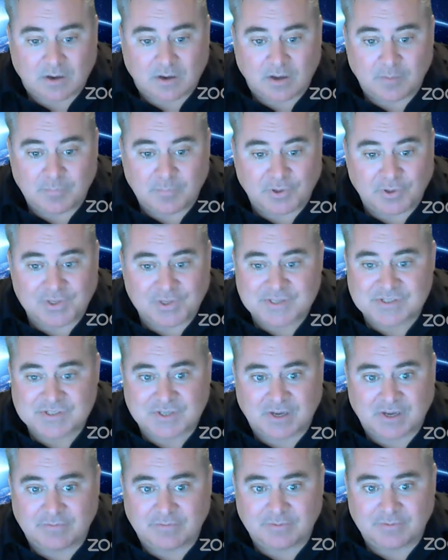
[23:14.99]
on building
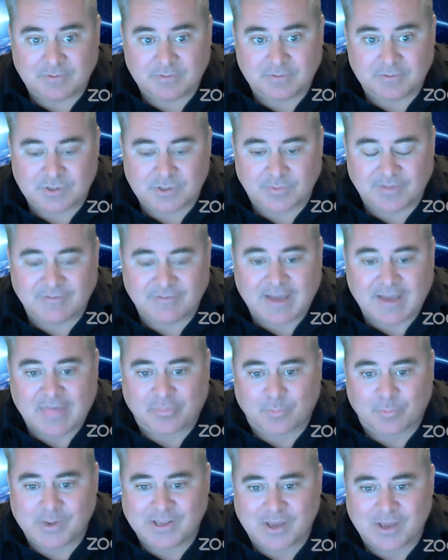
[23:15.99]
stuff. So they've got
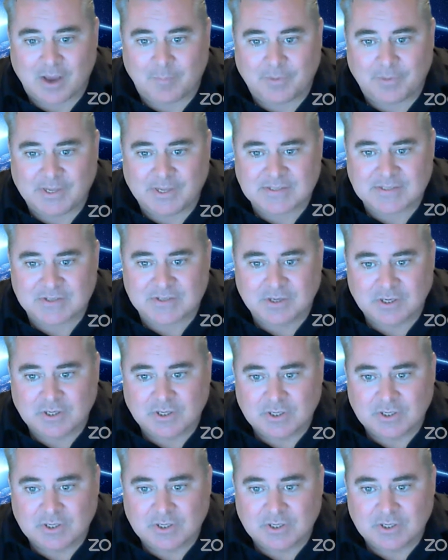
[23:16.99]
3 companies.